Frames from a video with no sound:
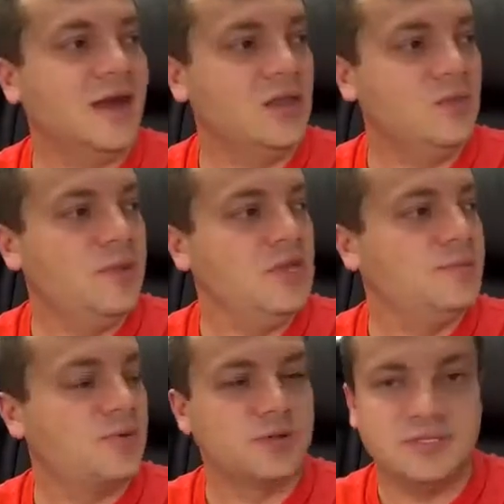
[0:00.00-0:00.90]
Are you
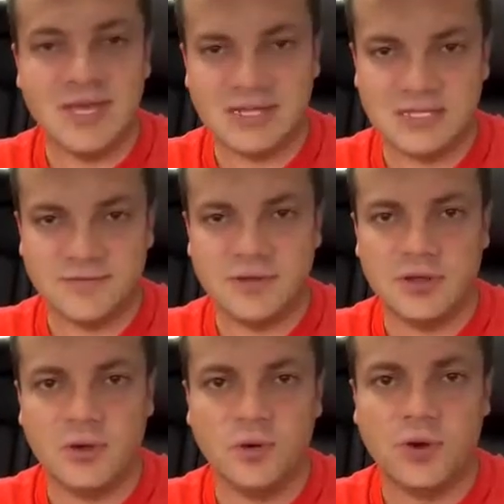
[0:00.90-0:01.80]
being productive
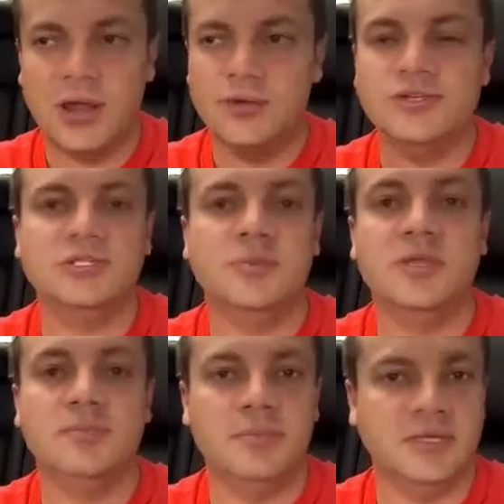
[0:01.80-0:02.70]
or are you just
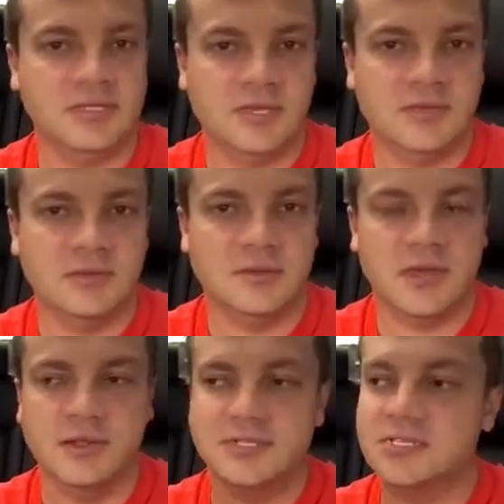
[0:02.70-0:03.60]
being busy?
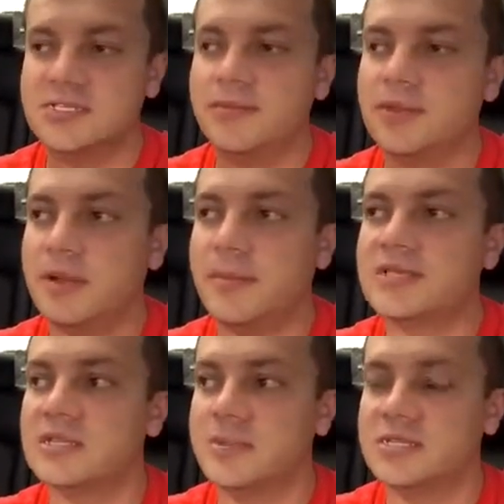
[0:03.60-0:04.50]
Okay, this is something I'm
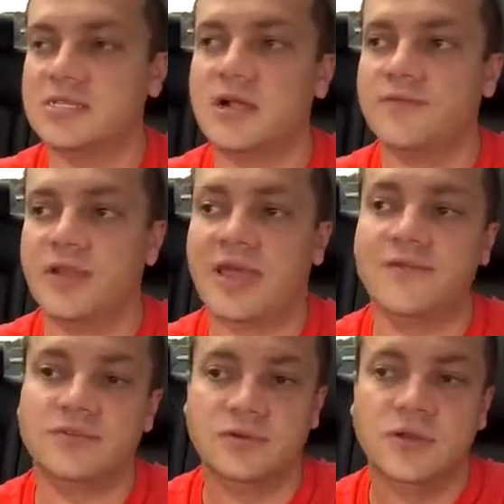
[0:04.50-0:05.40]
asking myself, and I
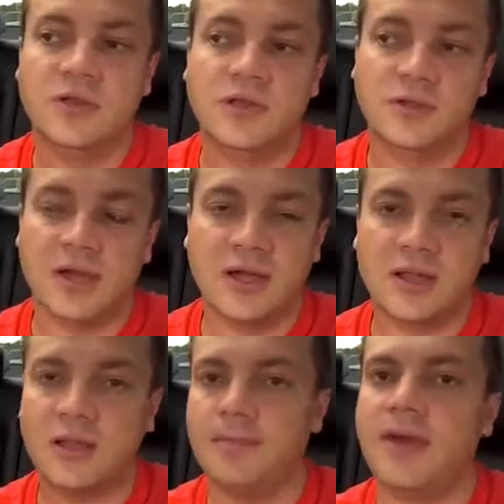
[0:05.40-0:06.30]
have to, you know,
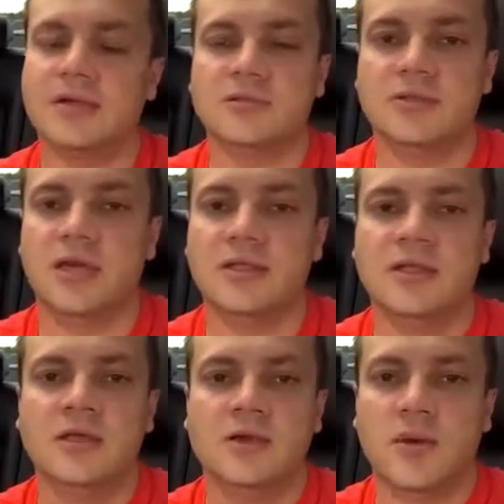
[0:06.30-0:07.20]
kind of come back to that
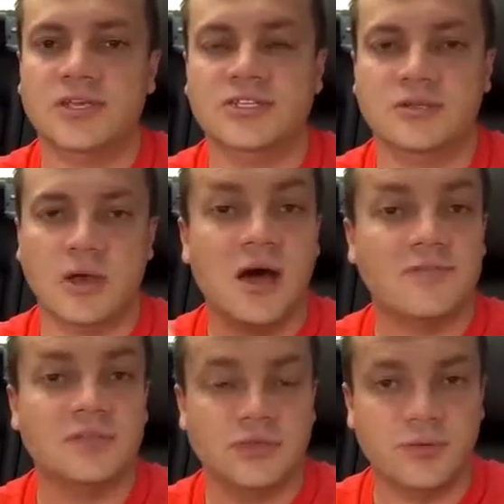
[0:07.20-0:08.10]
question
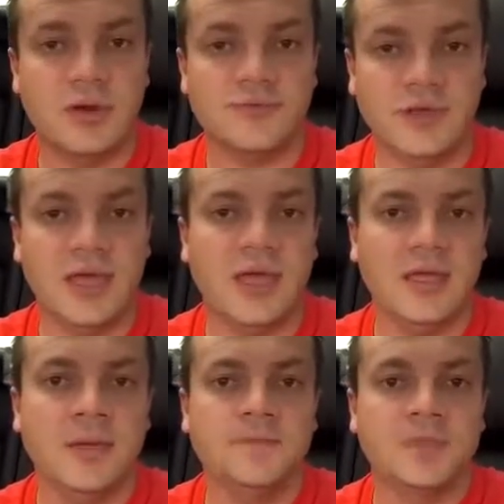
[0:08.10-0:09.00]
often throughout the
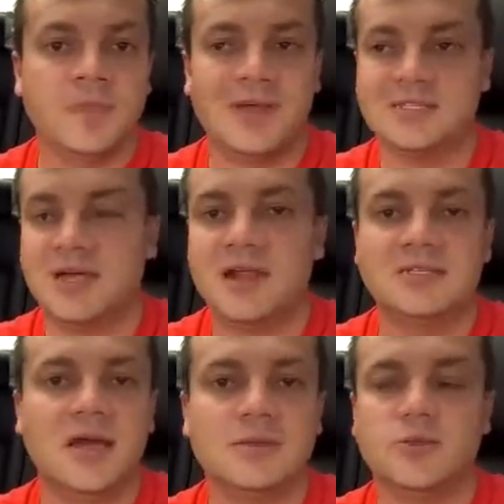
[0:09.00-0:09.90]
day, because a lot
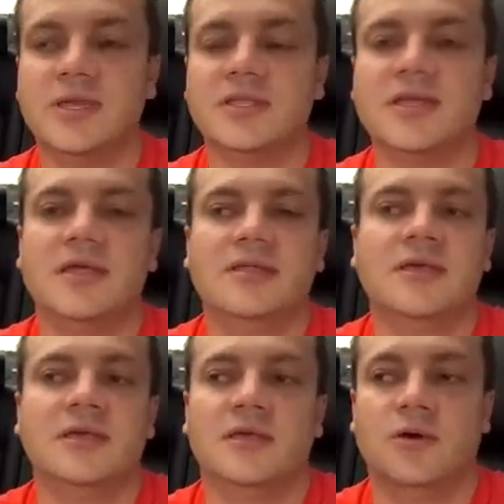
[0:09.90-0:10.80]
of times we can get,
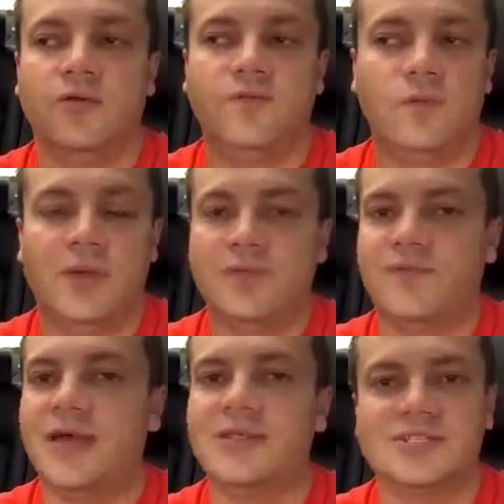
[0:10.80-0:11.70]
you know, we can
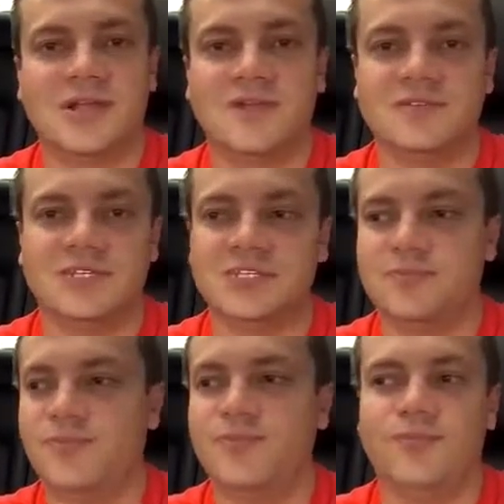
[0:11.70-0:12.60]
find ourselves
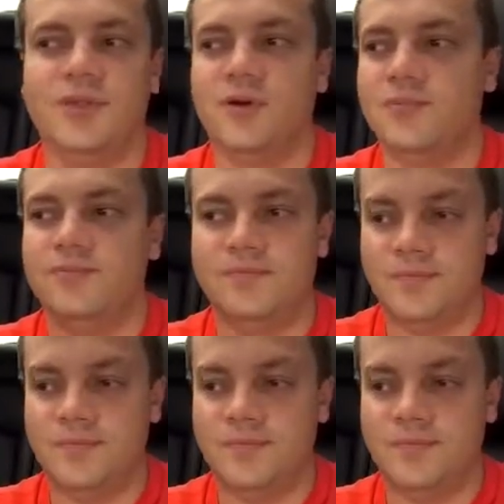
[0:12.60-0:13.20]
just, you know,